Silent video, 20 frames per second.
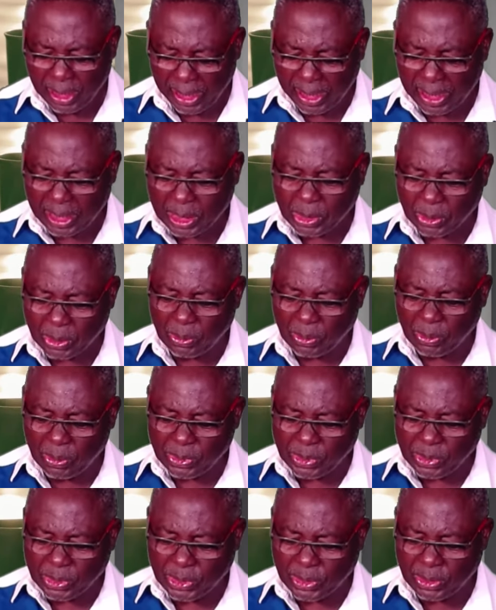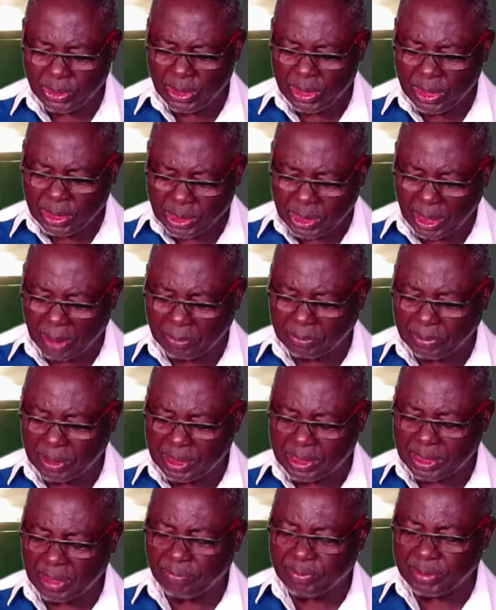Exodus chapter
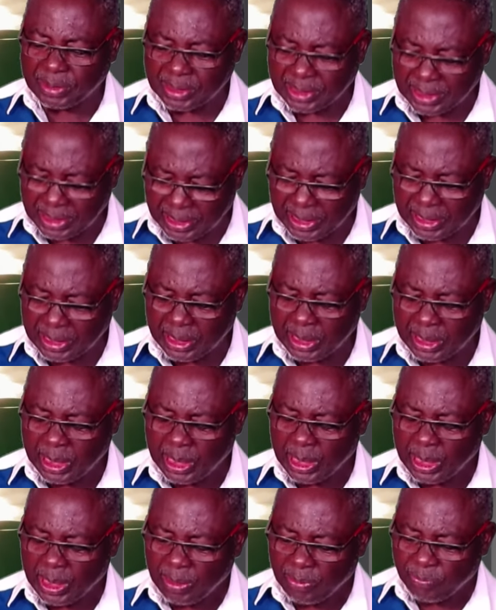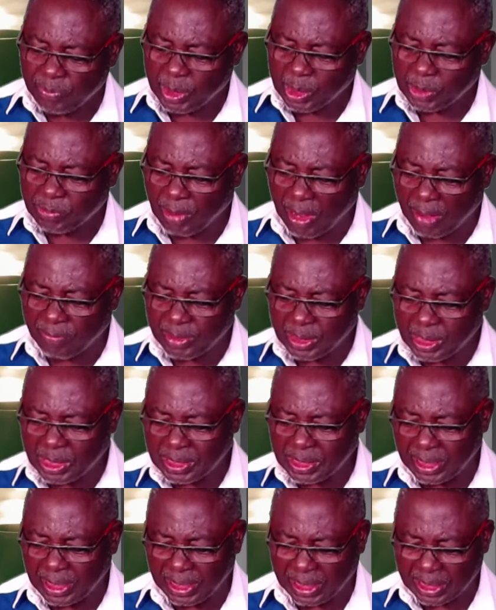17, verse 5 and
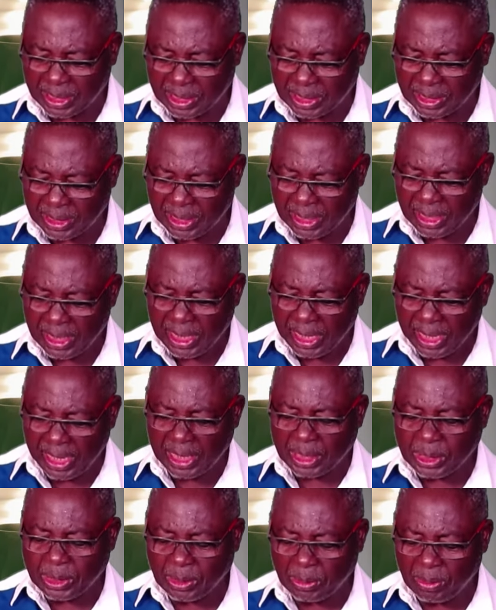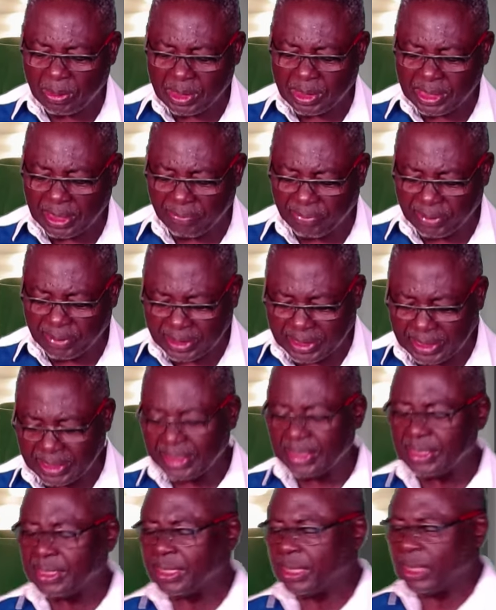6. Exodus
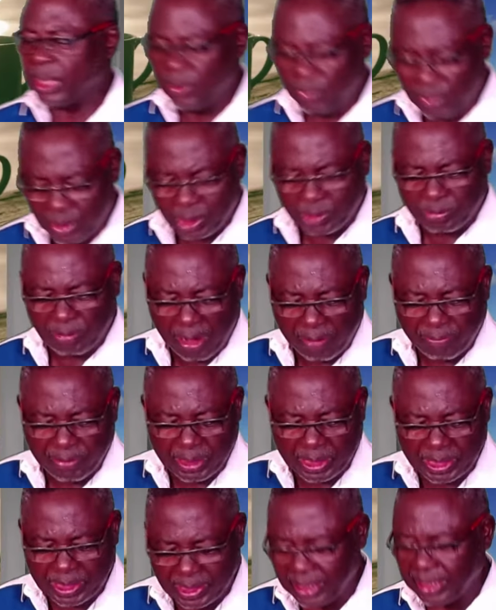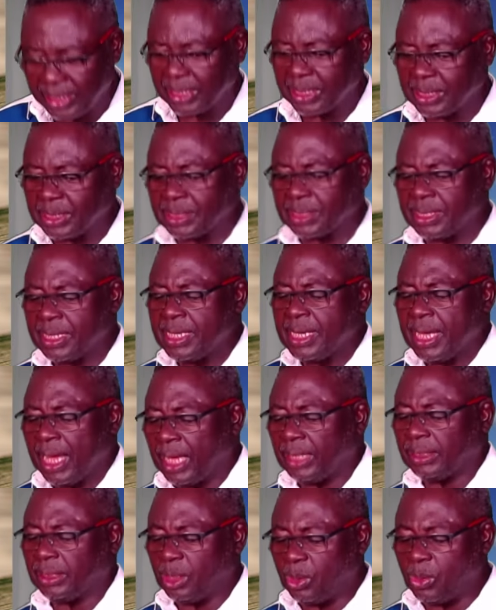17, verse 5 and 6.
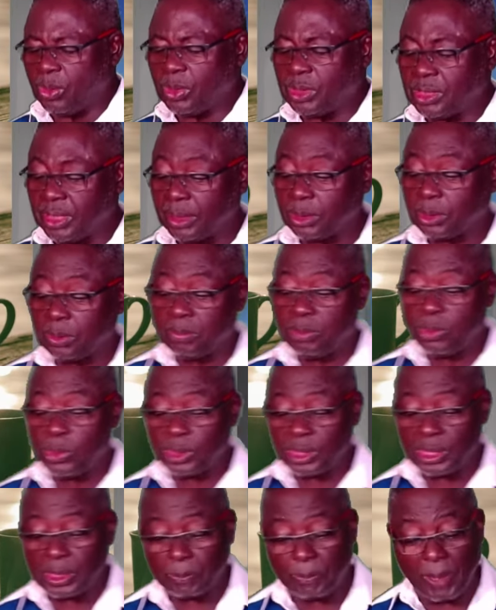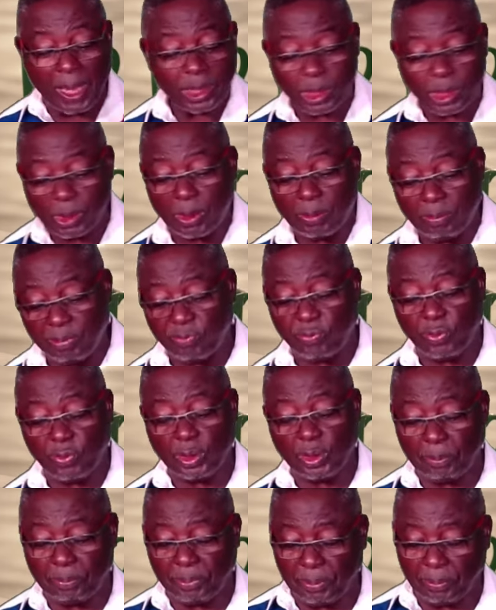And the Lord said to Moses, "Pass on before
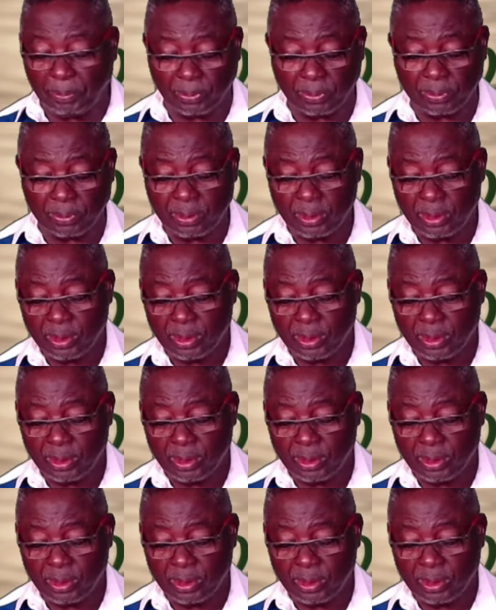the people,